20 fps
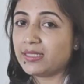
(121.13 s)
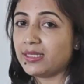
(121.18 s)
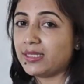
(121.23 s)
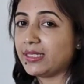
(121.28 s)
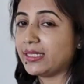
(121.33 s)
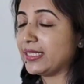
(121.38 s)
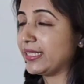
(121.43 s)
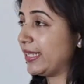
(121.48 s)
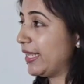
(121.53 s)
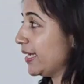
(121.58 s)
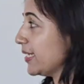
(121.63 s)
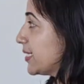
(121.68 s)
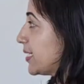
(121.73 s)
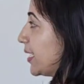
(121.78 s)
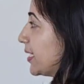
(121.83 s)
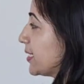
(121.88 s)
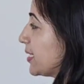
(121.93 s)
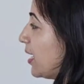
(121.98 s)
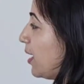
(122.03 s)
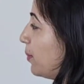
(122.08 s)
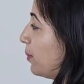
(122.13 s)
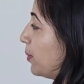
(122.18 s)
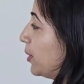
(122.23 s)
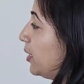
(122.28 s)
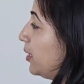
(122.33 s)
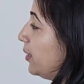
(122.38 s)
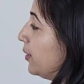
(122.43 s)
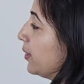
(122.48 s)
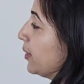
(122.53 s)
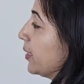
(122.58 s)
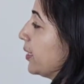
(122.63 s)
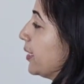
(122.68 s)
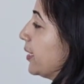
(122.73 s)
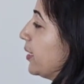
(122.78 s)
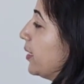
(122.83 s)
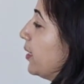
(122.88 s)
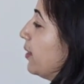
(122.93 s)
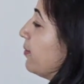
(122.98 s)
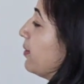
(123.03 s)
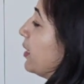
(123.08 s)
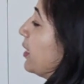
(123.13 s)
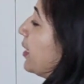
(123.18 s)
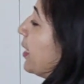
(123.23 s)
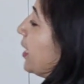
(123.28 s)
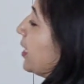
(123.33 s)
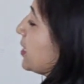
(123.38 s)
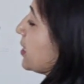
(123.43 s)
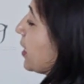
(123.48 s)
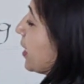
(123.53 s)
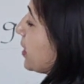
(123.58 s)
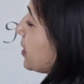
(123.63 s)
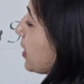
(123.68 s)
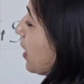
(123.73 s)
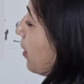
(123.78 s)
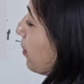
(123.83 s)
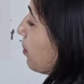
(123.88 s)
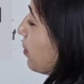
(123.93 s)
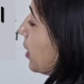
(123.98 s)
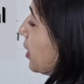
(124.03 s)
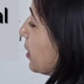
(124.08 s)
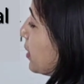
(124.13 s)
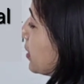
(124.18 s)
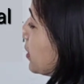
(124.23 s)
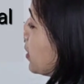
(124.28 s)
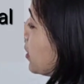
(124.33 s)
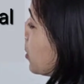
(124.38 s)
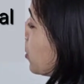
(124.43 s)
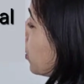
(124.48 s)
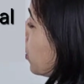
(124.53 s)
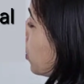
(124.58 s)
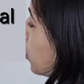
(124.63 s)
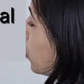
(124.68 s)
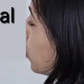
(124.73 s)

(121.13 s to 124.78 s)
the next example. Here our next example is